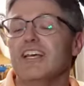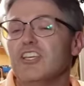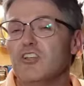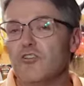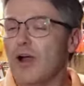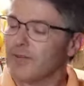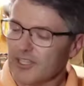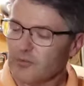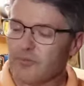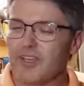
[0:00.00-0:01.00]
You know, I'm a
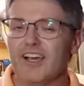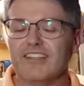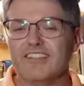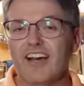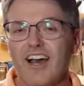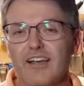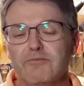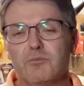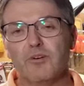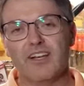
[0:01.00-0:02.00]
little bit behind the
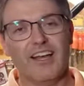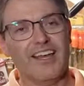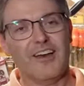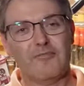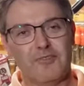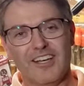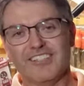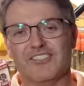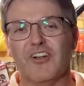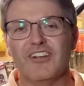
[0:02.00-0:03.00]
times, but I have
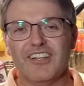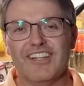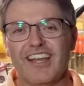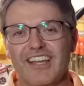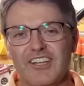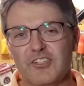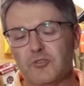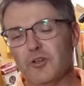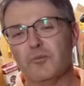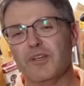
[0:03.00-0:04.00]
started a
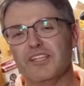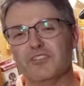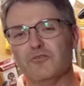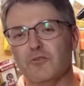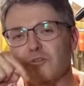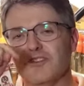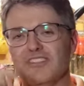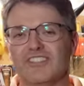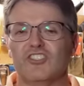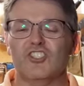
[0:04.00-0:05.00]
Twitter page for
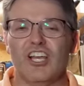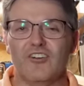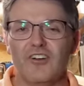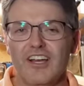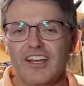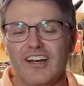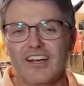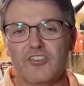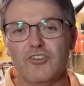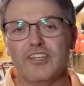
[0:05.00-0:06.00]
this channel.
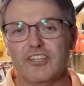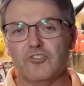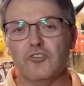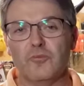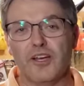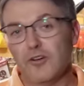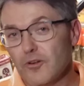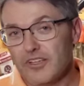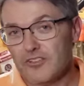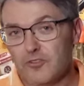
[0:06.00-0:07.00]
Uh, you can get to it by
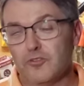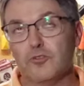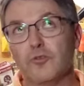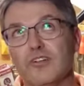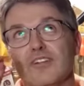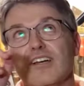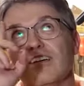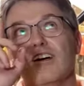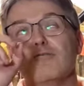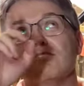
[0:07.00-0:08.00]
going to
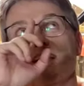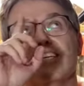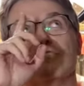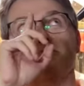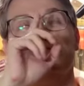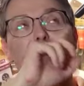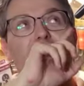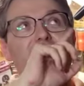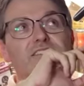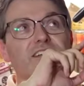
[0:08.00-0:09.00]
twitter.com slash
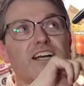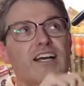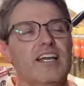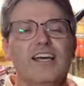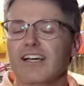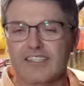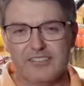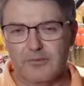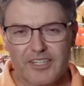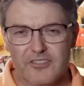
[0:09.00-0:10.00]
reflactorguy. Uh,
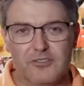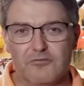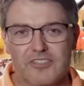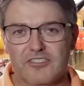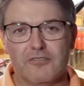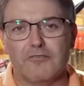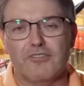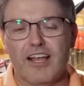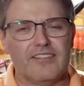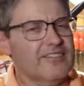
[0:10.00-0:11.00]
somebody else registered
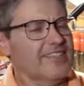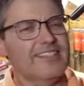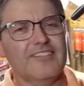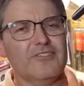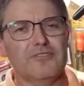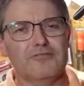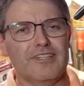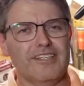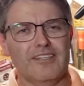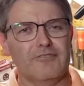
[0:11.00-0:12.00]
Reflactor and they didn't do
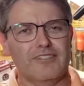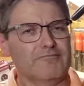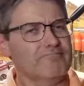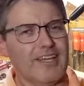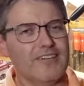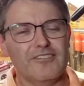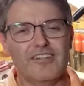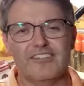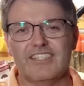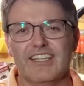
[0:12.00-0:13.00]
anything with it. I don't
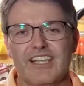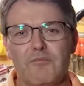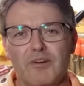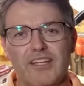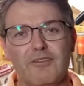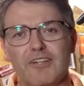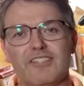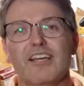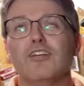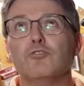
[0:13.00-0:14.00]
understand that. But
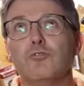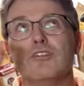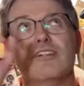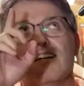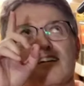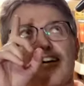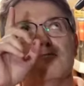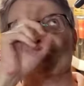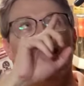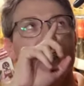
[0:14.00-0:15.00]
anyways,
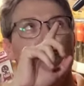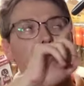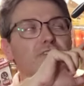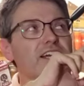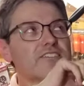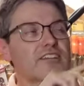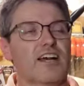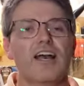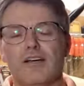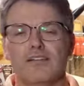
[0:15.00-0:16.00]
twitter.com slash
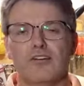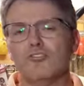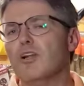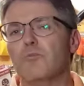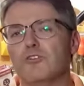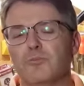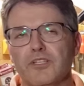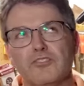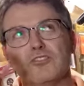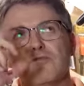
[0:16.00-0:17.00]
reflactorguy. I'll try to post
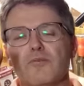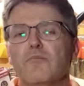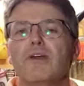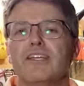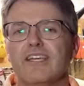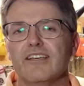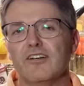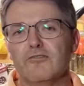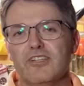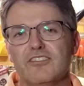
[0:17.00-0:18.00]
pictures from the making
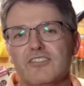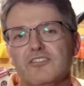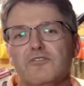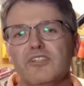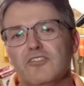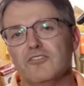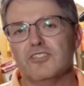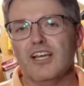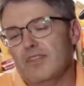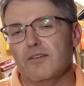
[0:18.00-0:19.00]
of each of these
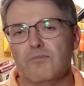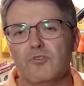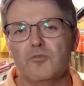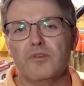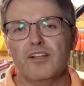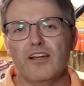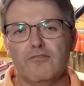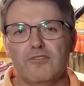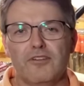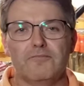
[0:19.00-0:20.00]
videos. They could be a lot
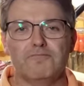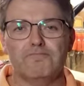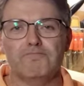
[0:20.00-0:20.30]
of fun.